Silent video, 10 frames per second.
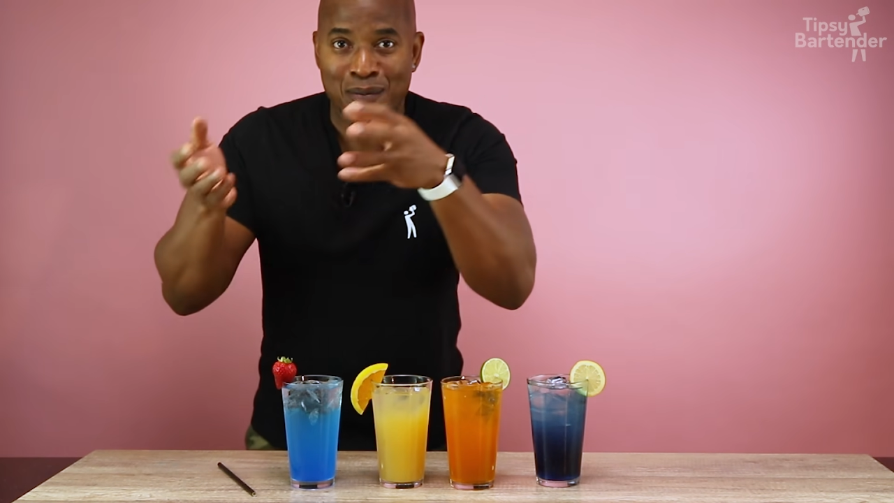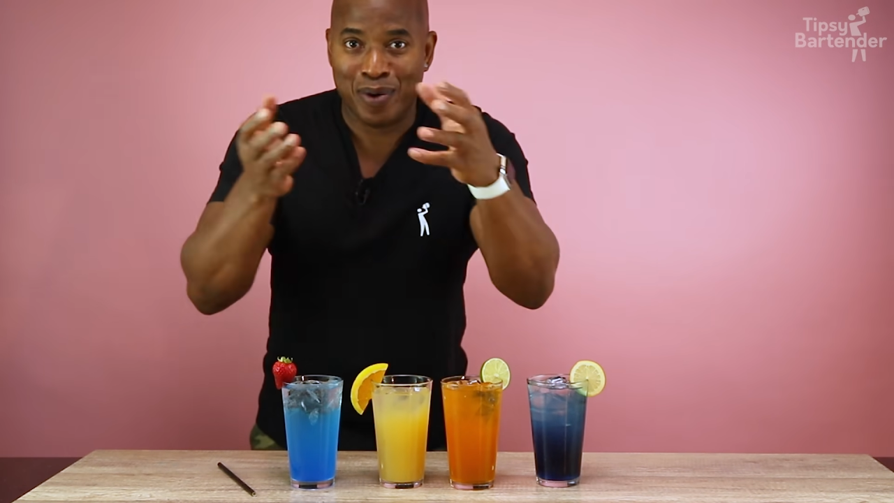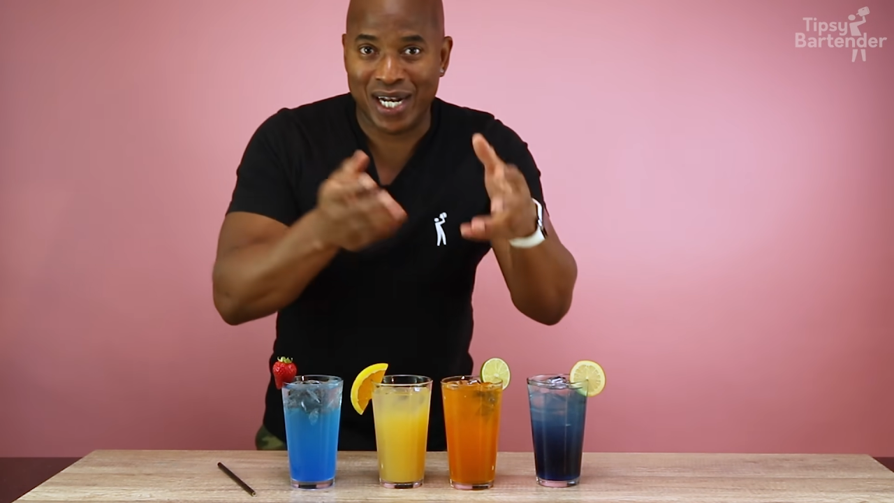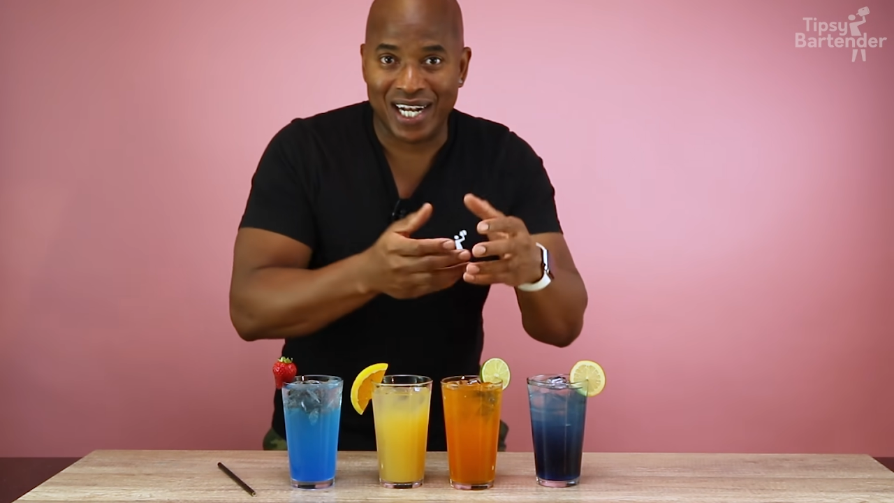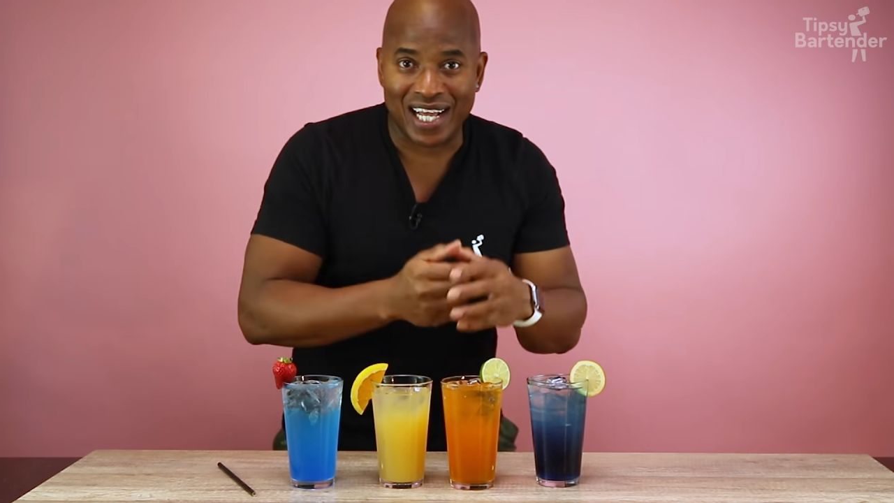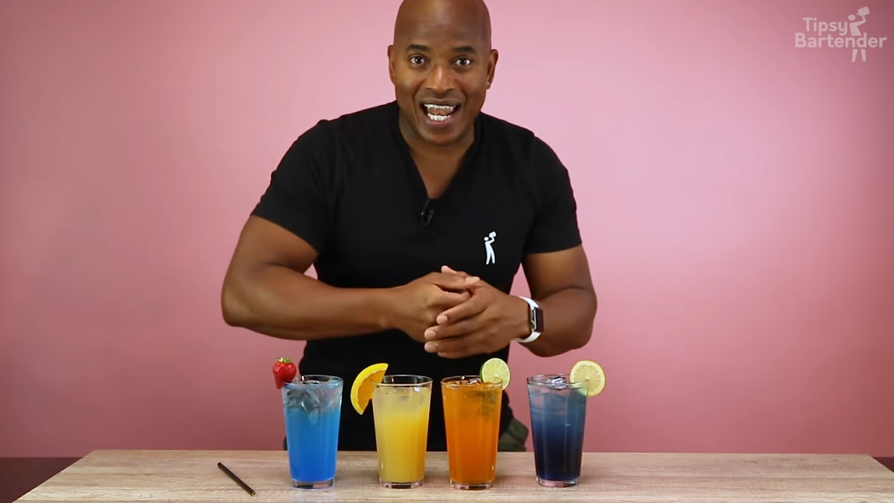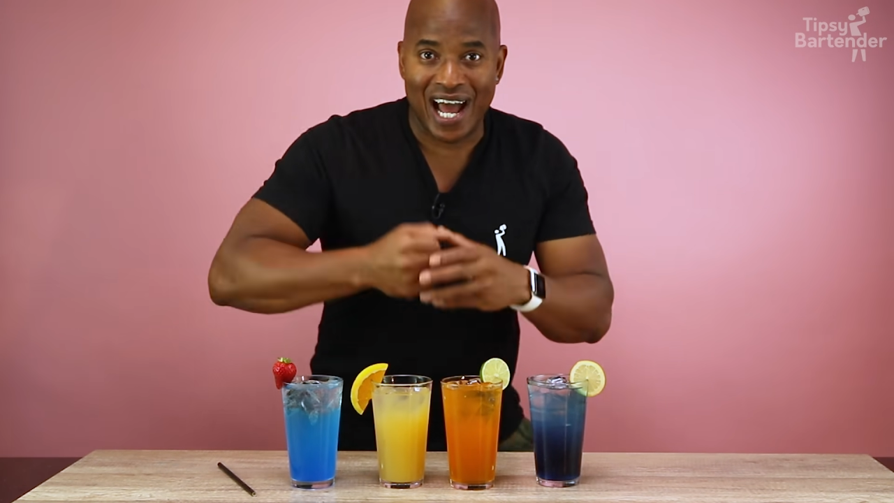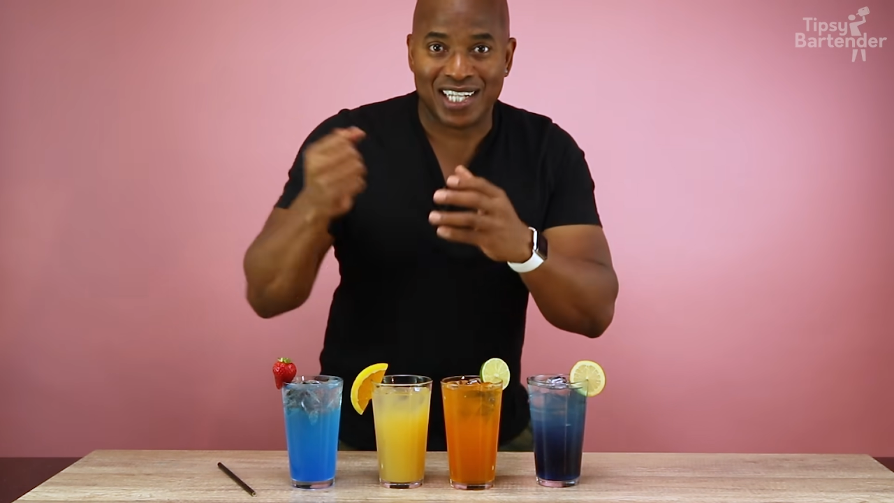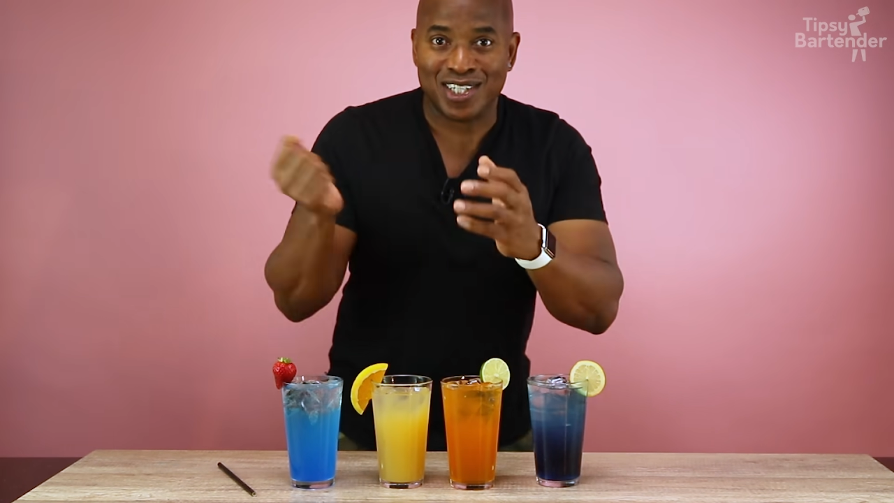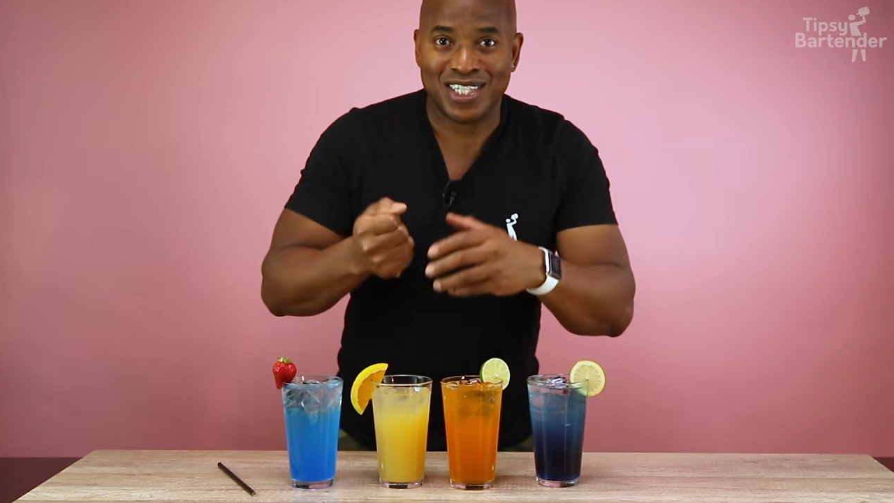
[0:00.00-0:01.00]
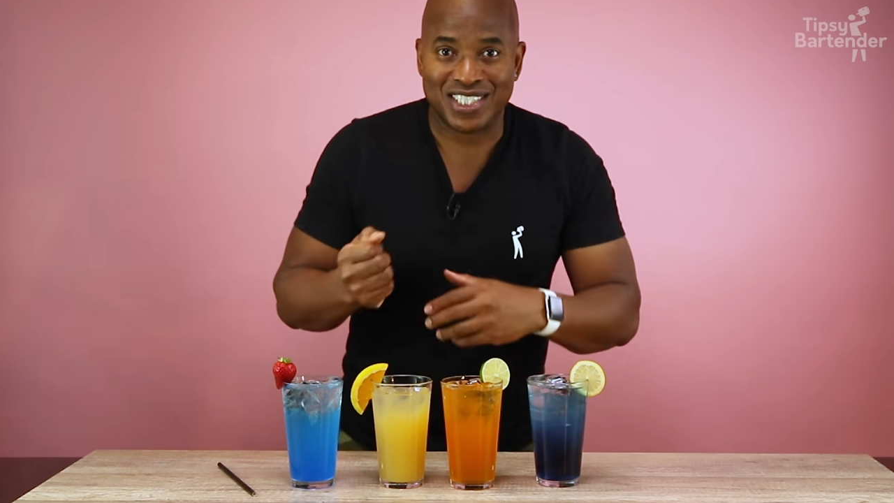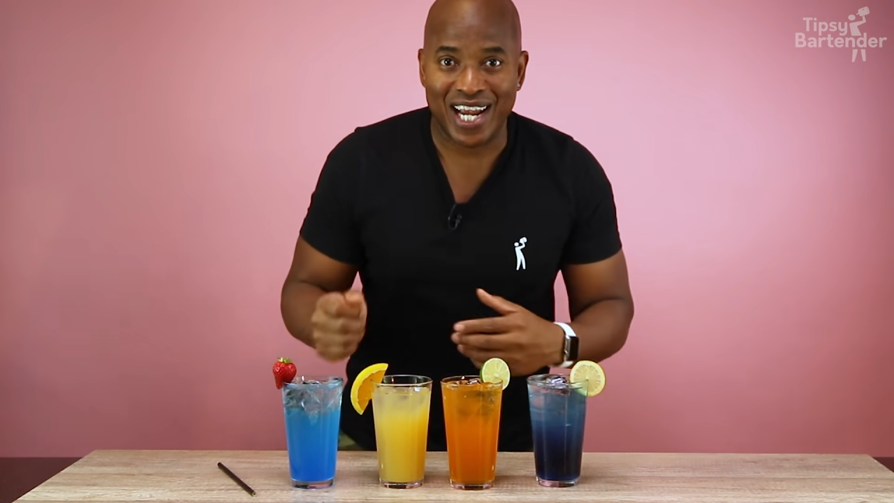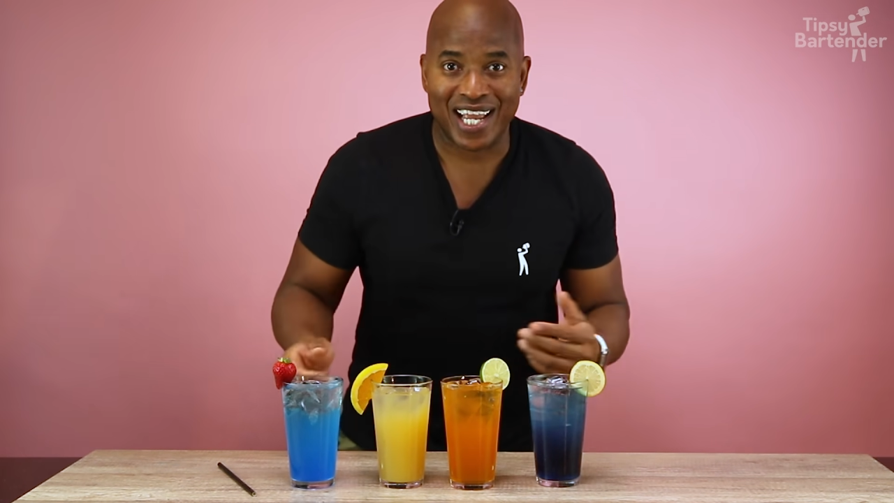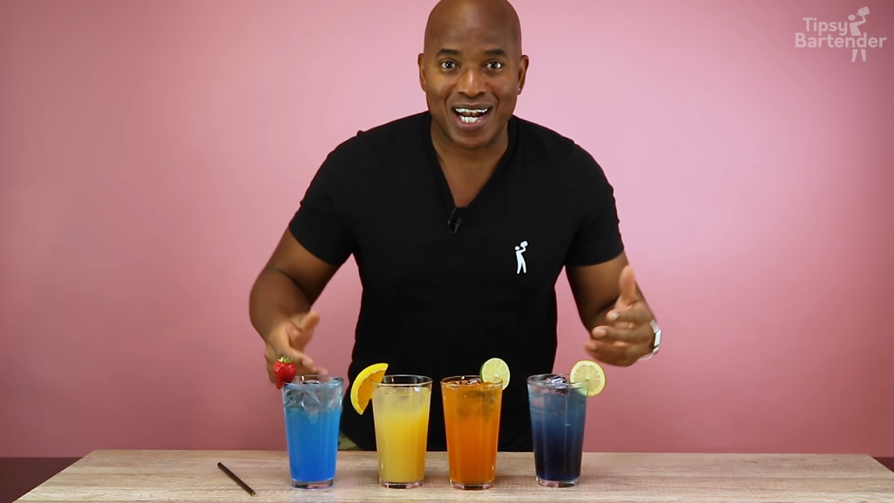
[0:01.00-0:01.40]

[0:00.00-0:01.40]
put in a glass, shake